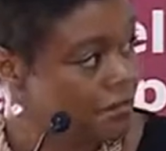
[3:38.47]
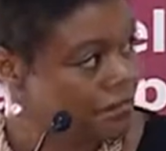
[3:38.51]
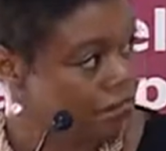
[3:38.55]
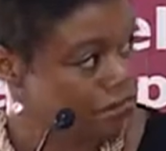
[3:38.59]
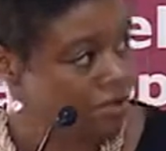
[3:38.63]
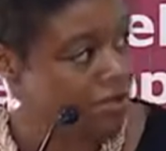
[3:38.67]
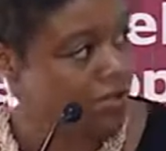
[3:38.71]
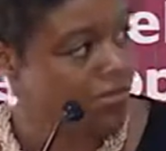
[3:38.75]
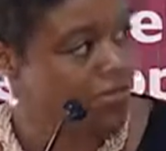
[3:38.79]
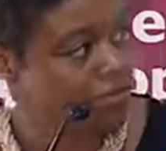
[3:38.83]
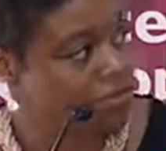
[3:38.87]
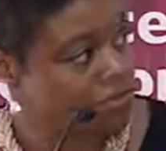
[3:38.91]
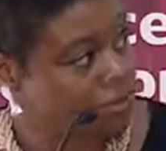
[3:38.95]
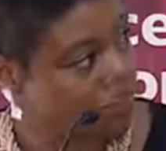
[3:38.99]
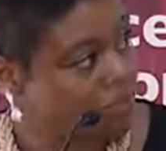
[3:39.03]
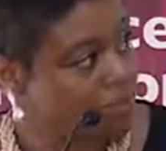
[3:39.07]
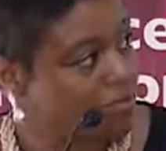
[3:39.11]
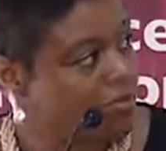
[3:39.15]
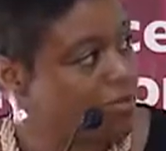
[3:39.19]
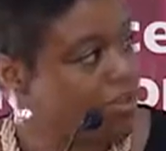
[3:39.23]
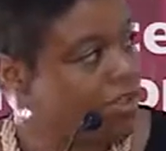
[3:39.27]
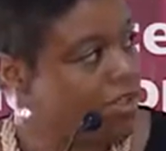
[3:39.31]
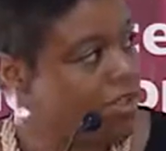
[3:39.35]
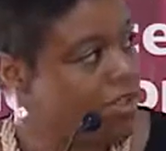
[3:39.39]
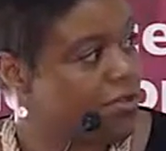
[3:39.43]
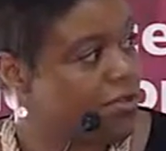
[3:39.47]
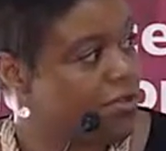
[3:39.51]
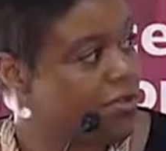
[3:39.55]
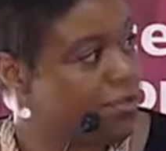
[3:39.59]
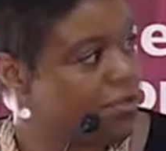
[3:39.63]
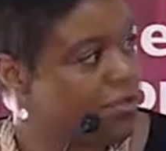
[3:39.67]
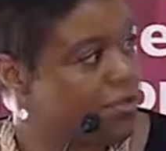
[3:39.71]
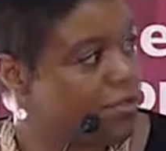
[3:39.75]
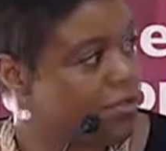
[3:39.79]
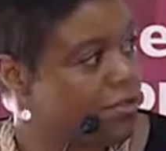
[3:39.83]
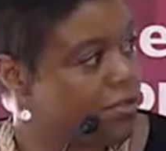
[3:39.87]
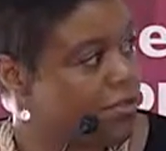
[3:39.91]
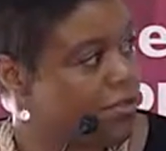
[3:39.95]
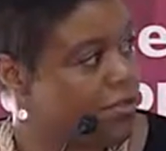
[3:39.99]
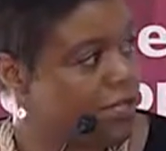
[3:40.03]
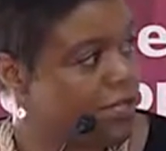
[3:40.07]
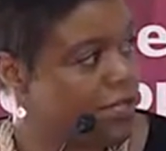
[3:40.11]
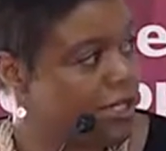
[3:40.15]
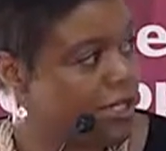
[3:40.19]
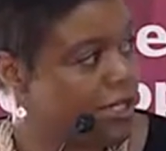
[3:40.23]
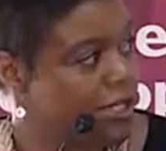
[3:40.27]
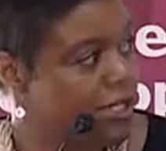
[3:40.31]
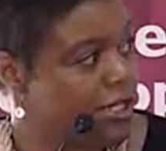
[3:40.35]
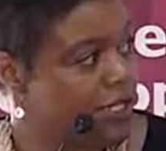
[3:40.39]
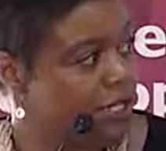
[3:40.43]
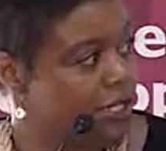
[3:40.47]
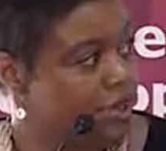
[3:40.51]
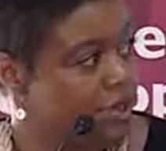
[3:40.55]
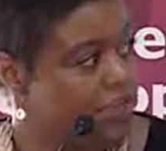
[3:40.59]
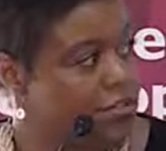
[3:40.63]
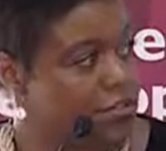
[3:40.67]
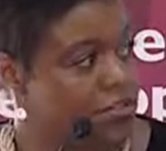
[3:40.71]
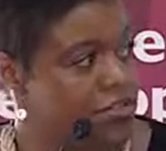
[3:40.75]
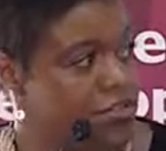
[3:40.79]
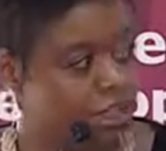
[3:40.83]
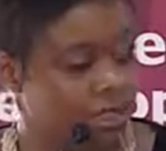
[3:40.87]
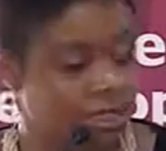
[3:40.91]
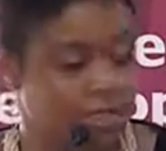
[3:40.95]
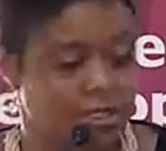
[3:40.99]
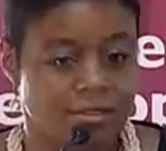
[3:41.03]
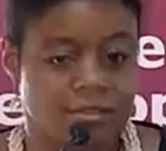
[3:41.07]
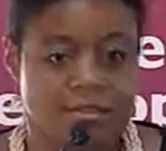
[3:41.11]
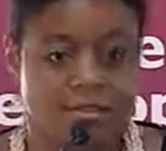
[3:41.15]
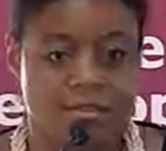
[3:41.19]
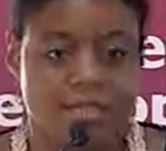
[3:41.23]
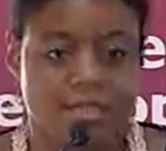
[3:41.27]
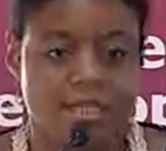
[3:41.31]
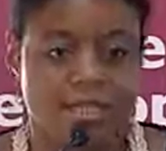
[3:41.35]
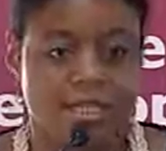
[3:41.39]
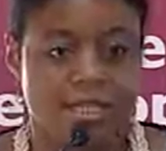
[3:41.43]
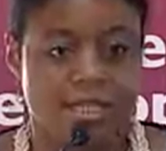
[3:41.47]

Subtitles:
previously with Unisys and Rothschild,